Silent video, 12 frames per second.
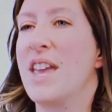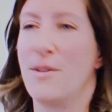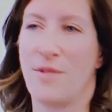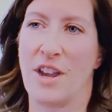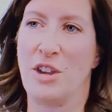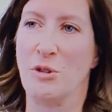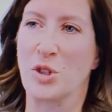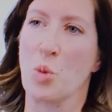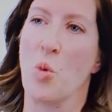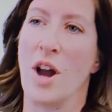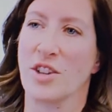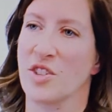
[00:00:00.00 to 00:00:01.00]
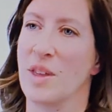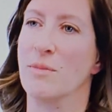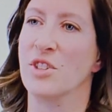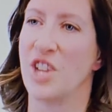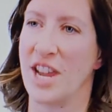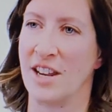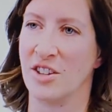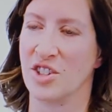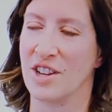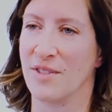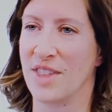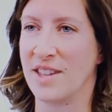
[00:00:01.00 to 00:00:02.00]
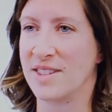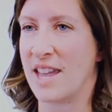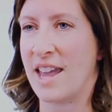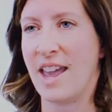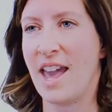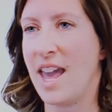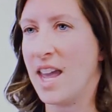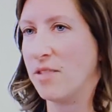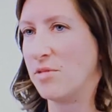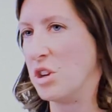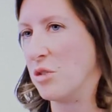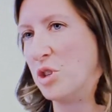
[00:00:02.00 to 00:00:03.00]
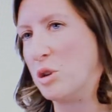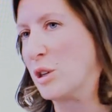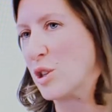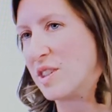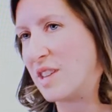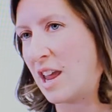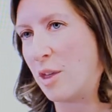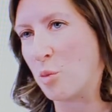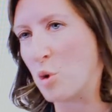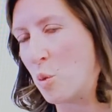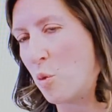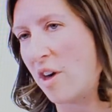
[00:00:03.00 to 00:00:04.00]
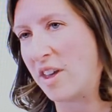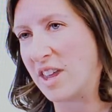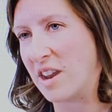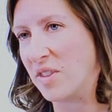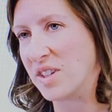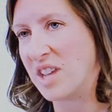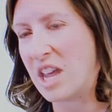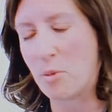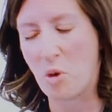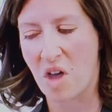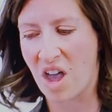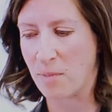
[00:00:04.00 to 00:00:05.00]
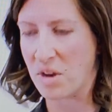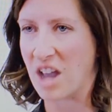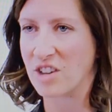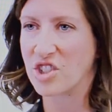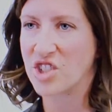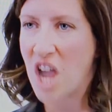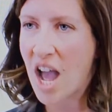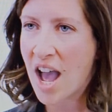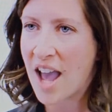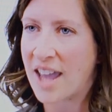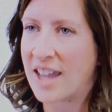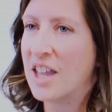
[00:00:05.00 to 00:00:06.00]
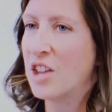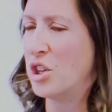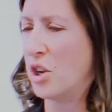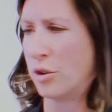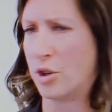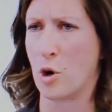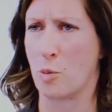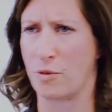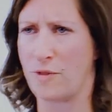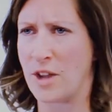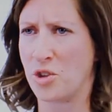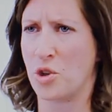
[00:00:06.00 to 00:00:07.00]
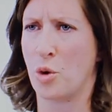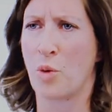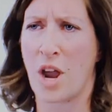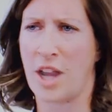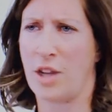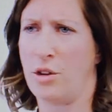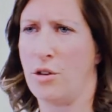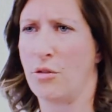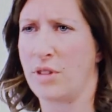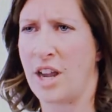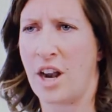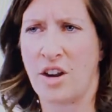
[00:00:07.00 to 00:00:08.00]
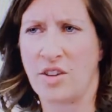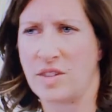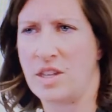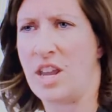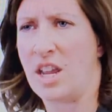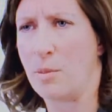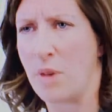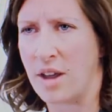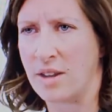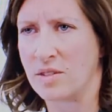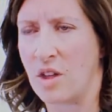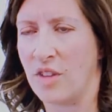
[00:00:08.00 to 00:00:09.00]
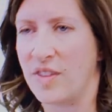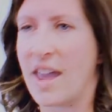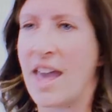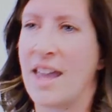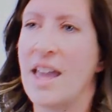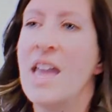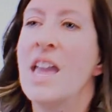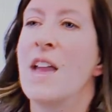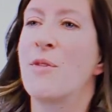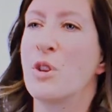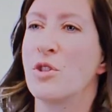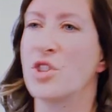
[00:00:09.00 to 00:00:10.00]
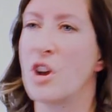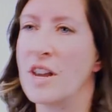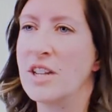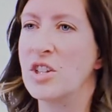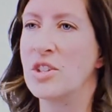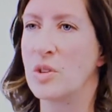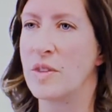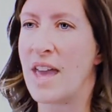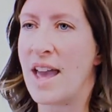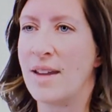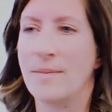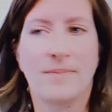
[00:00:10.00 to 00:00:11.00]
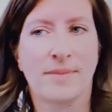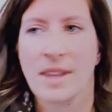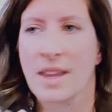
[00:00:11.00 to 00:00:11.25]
they invite you to watch them change, if they say, hey, you can just stay in the room while I get on the table, I'm not shy, you're a professional, right? You don't care, you see naked bodies all day. If they're starting to do that,